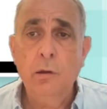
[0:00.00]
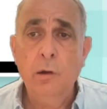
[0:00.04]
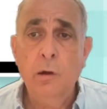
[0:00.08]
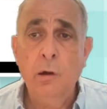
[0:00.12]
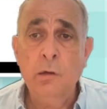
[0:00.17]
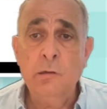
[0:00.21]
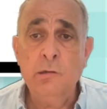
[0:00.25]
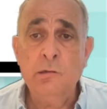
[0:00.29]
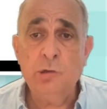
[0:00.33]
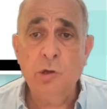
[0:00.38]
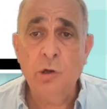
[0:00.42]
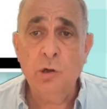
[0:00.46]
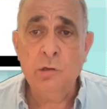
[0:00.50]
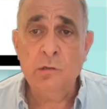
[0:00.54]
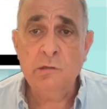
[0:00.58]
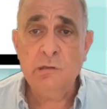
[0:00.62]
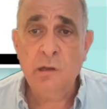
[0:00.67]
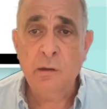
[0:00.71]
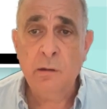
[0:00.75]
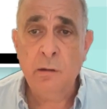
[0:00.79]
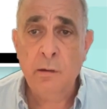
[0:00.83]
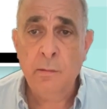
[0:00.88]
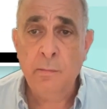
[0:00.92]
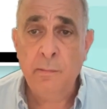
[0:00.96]
Also on
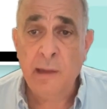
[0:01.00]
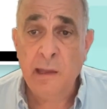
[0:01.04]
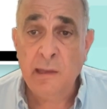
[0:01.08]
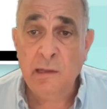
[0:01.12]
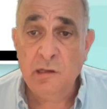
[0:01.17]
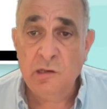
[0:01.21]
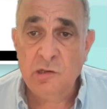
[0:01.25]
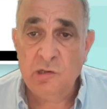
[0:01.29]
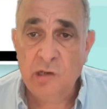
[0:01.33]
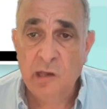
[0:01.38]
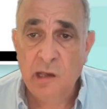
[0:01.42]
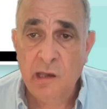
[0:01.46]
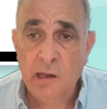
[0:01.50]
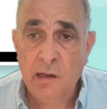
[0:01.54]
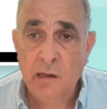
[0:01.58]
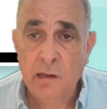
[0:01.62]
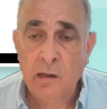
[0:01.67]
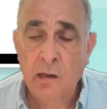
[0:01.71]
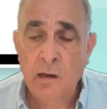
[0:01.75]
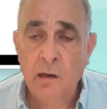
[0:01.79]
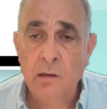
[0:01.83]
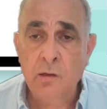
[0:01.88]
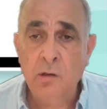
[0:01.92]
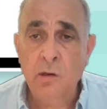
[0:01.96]
the manage
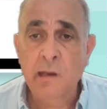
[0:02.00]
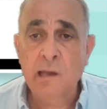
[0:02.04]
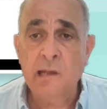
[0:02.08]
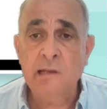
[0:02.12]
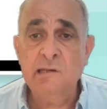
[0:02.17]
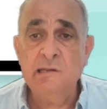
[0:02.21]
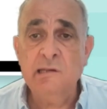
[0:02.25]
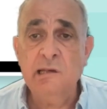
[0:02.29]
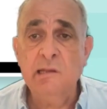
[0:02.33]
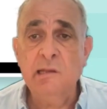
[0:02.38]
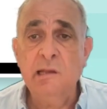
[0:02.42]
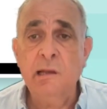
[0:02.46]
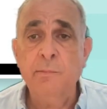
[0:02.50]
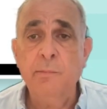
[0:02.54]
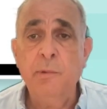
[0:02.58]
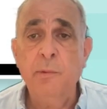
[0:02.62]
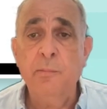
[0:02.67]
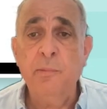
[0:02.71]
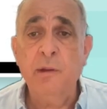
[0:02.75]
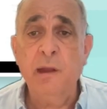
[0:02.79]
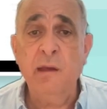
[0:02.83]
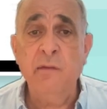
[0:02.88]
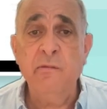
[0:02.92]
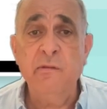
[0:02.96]
area, you can set up a
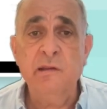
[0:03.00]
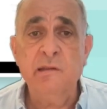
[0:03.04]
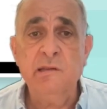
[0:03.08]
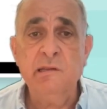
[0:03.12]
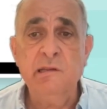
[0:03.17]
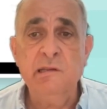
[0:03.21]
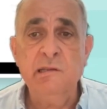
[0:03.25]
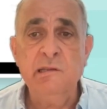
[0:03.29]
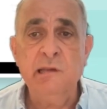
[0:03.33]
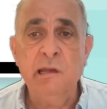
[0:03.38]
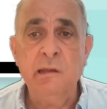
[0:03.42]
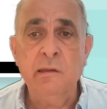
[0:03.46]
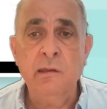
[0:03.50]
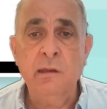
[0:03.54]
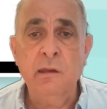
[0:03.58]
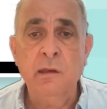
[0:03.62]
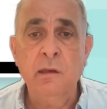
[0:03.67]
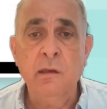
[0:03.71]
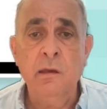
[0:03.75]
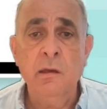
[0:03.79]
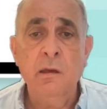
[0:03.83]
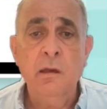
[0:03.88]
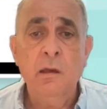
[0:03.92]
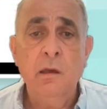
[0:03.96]
privacy
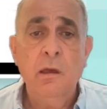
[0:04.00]
setting,